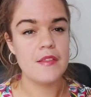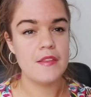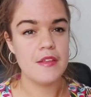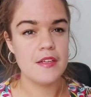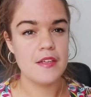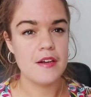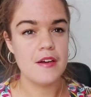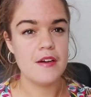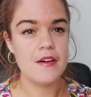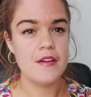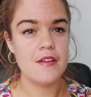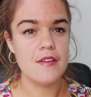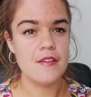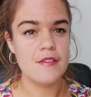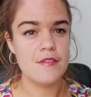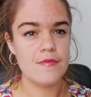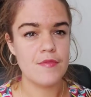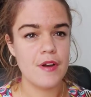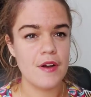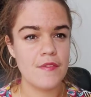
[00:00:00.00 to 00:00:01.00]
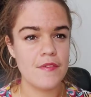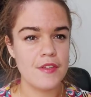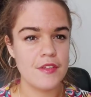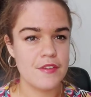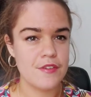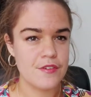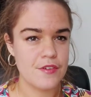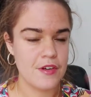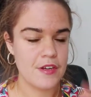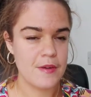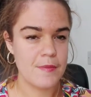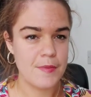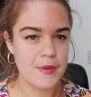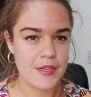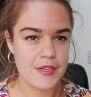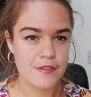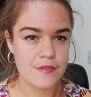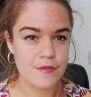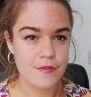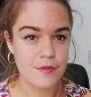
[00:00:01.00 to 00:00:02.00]
the yarns rather than trying to
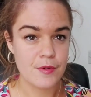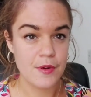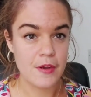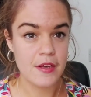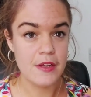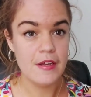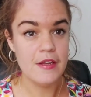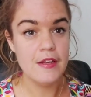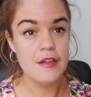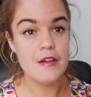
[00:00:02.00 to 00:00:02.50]
pierce through it.